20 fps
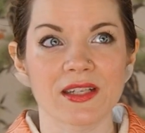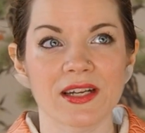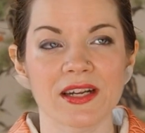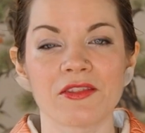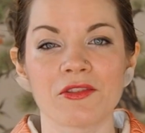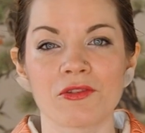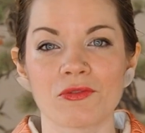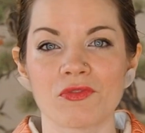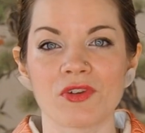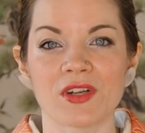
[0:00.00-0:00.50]

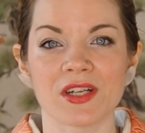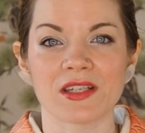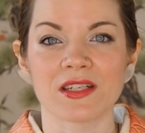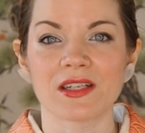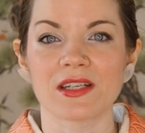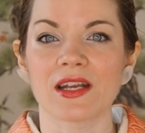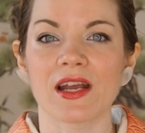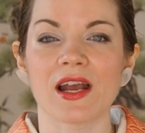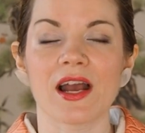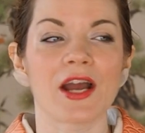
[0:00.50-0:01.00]
in the
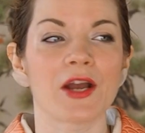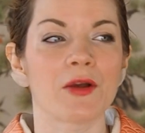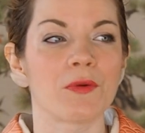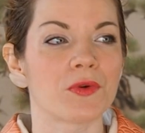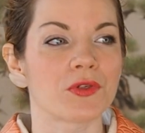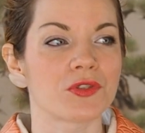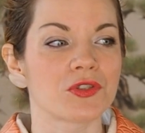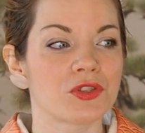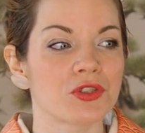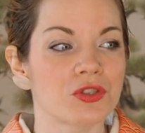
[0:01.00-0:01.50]
rink, I
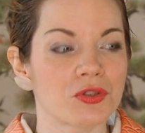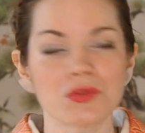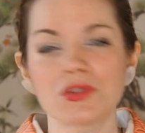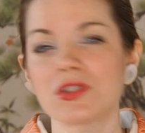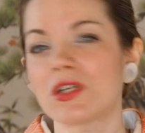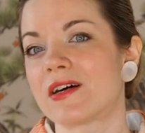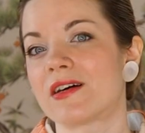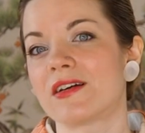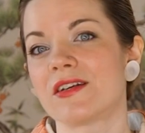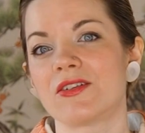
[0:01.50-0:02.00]
was too
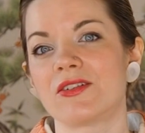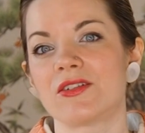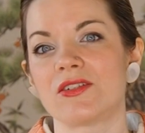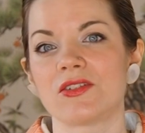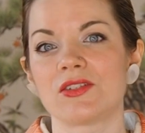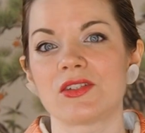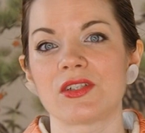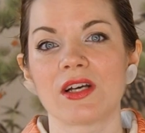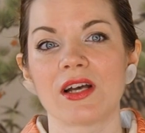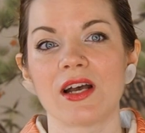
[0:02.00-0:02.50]
tired.